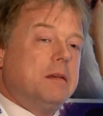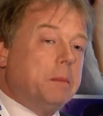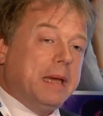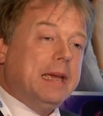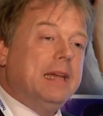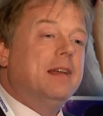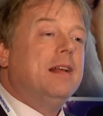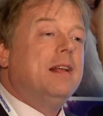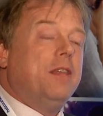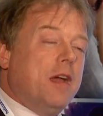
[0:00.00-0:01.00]
to be
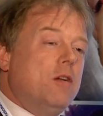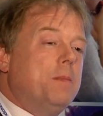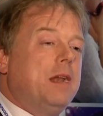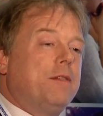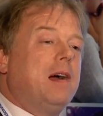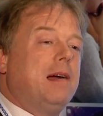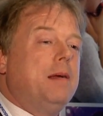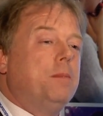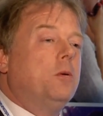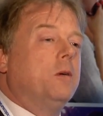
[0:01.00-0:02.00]
the only bit of
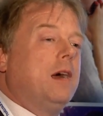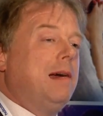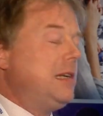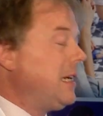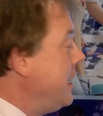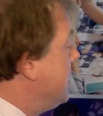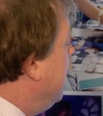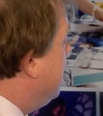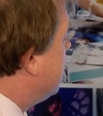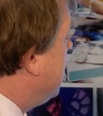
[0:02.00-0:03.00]
important higher
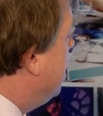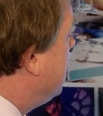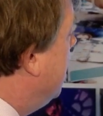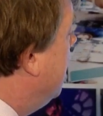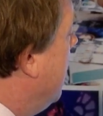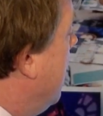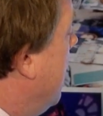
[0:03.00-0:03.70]
education legislation